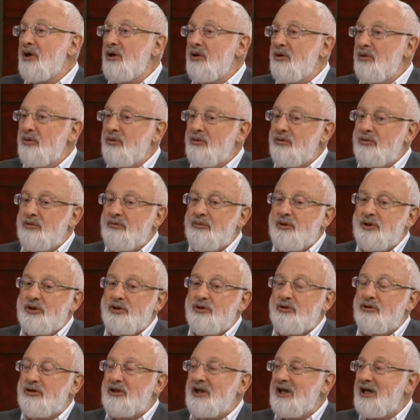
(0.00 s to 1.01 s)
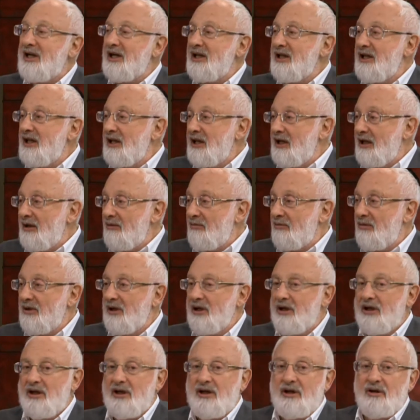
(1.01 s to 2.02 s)
earning in
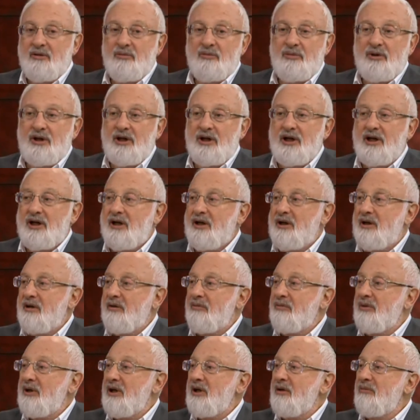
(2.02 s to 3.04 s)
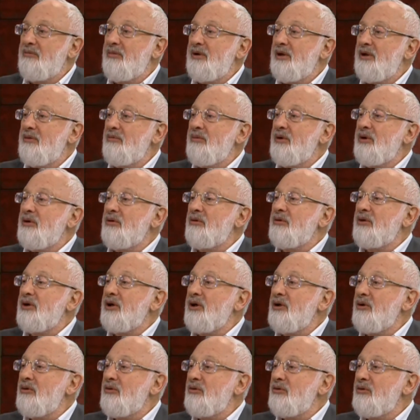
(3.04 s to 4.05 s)
nerves and health and
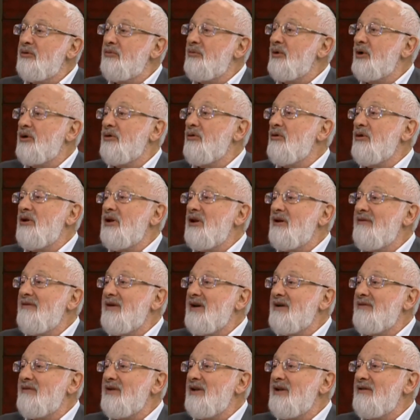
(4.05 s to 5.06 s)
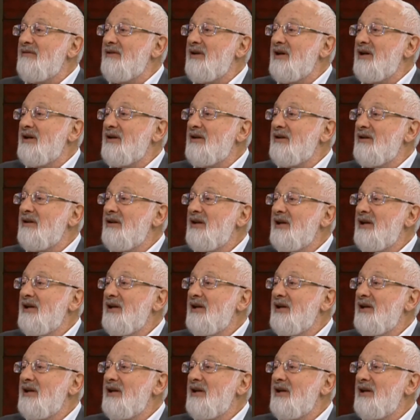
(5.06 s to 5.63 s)
the years of life and